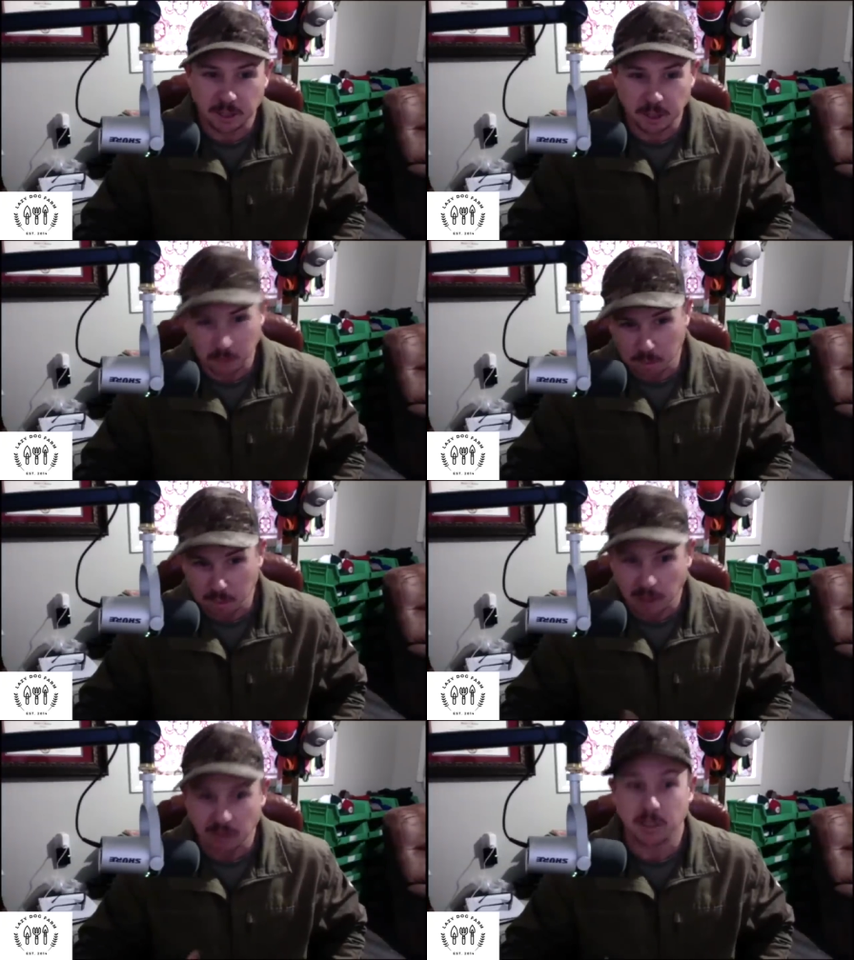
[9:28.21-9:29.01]
We
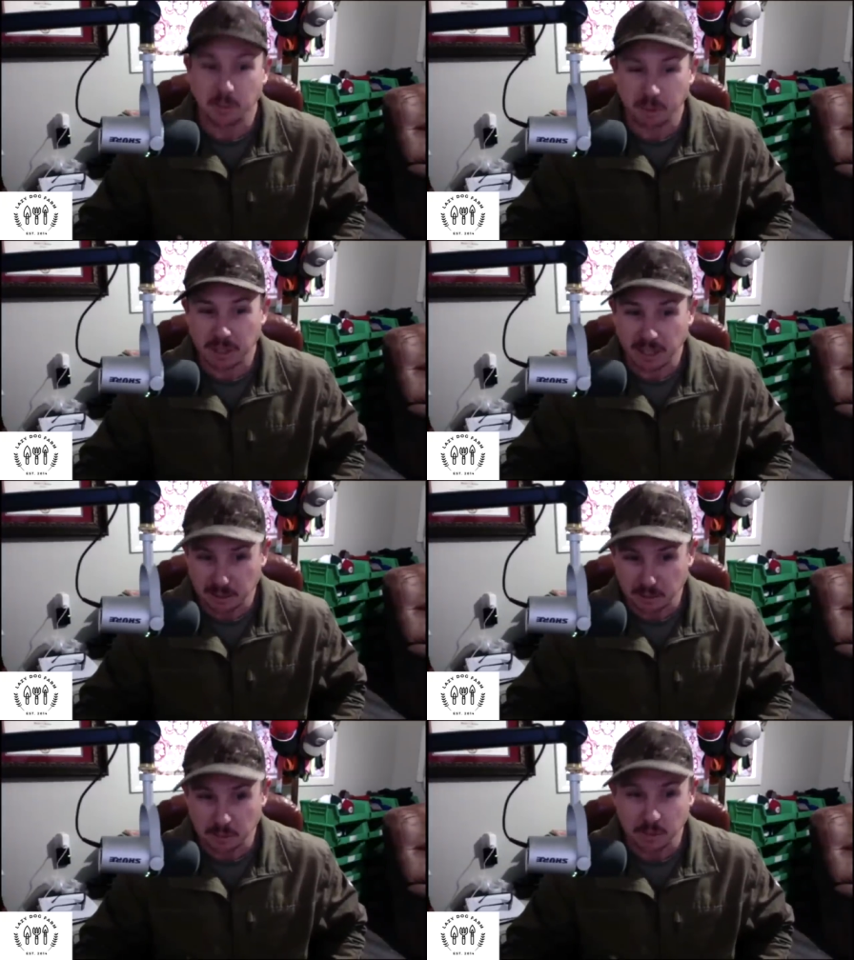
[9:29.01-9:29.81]
bought seed potatoes
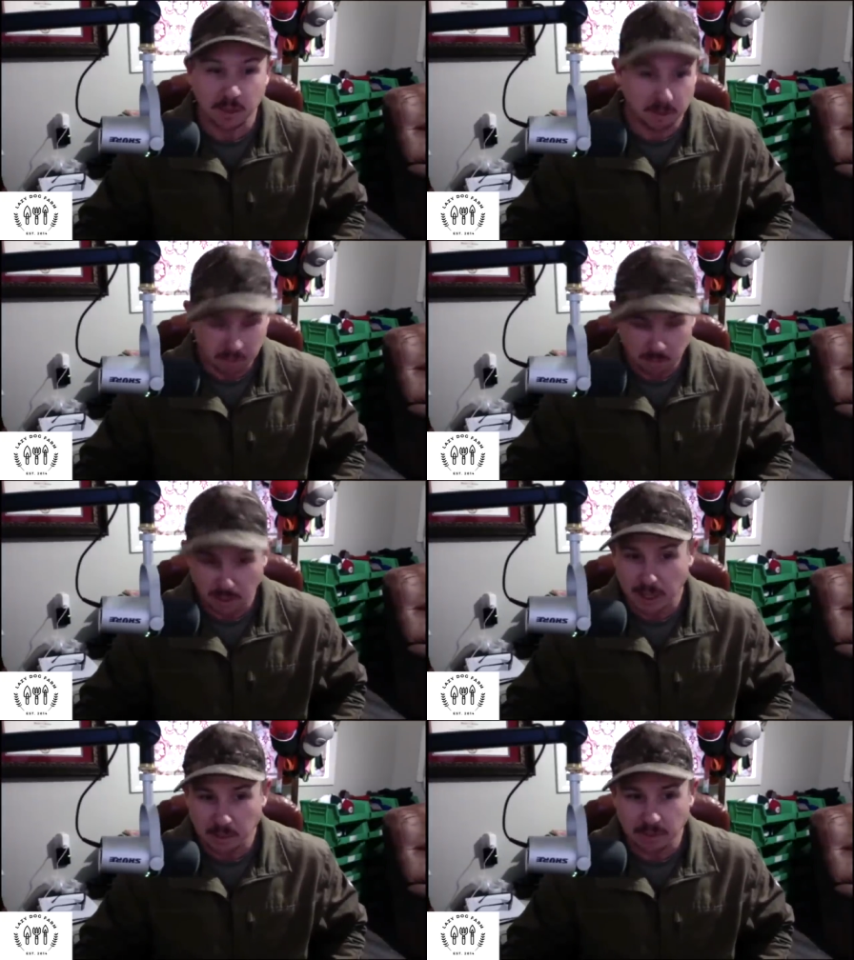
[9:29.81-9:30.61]
from you, planted
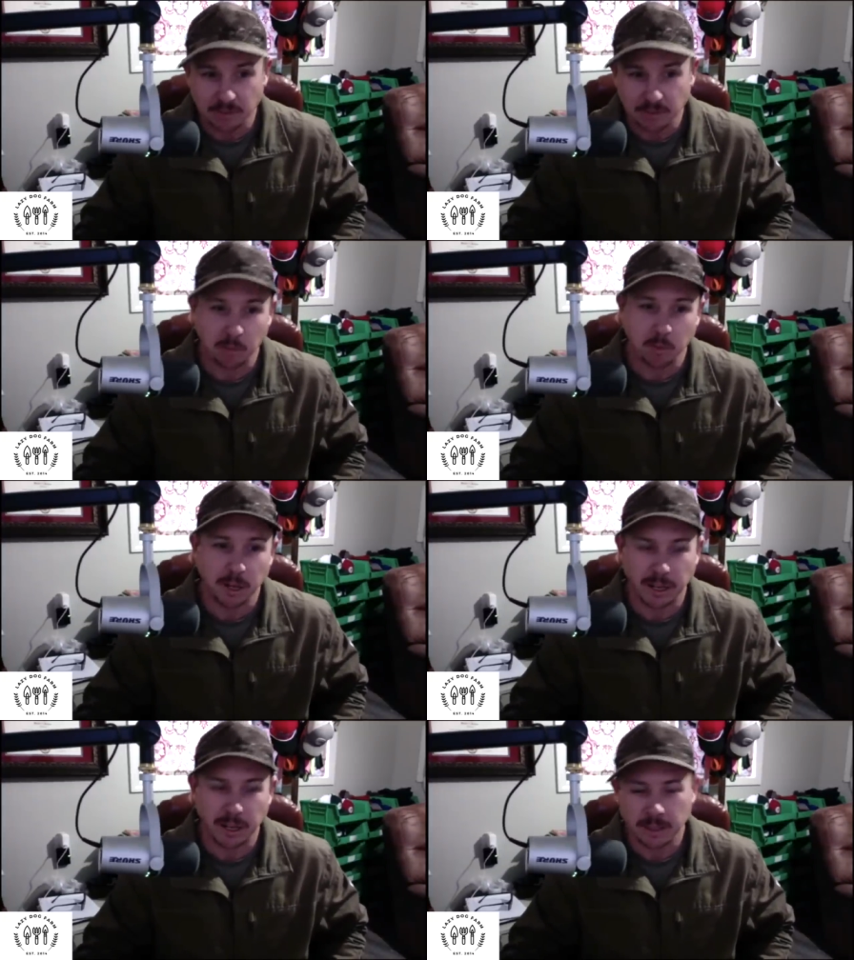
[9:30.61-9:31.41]
them in February,